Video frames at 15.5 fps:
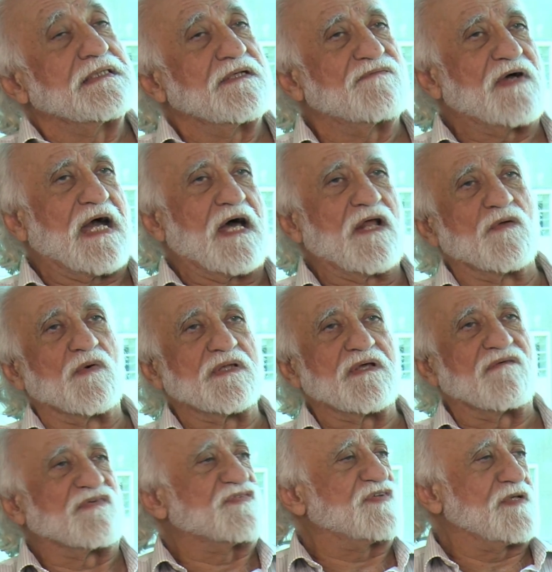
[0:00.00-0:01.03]
In fact, I don't know whether
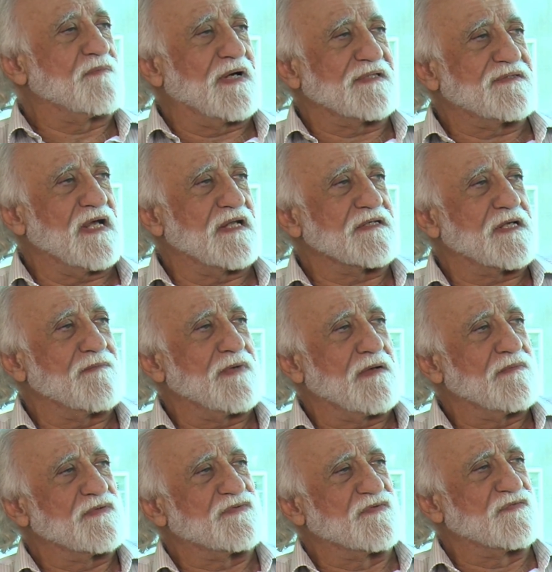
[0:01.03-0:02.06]
you've ever seen my 10
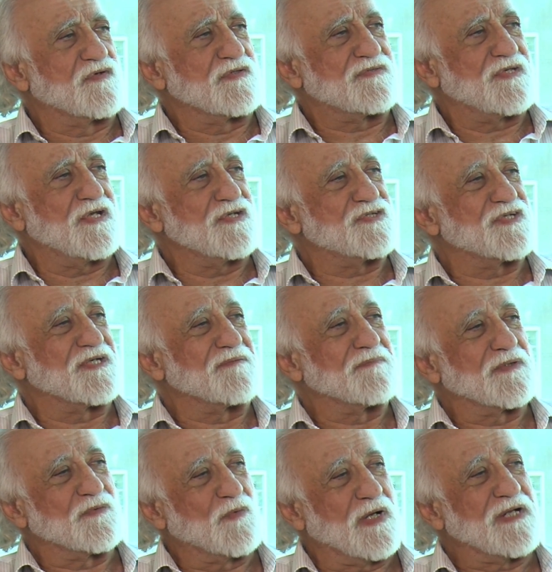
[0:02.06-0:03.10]
Commandments of Good Teaching,
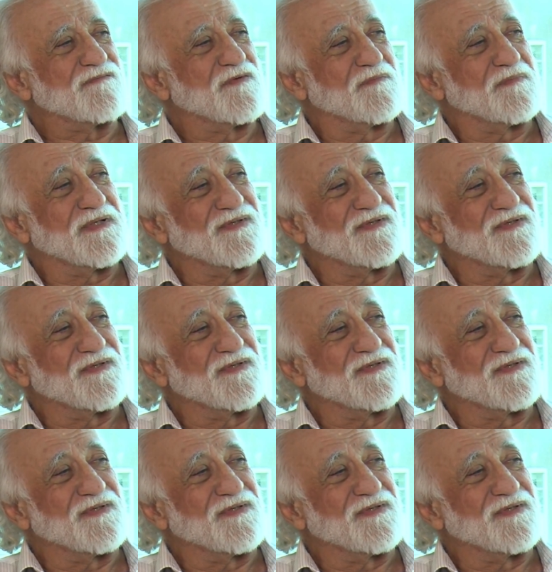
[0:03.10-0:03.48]
but one of them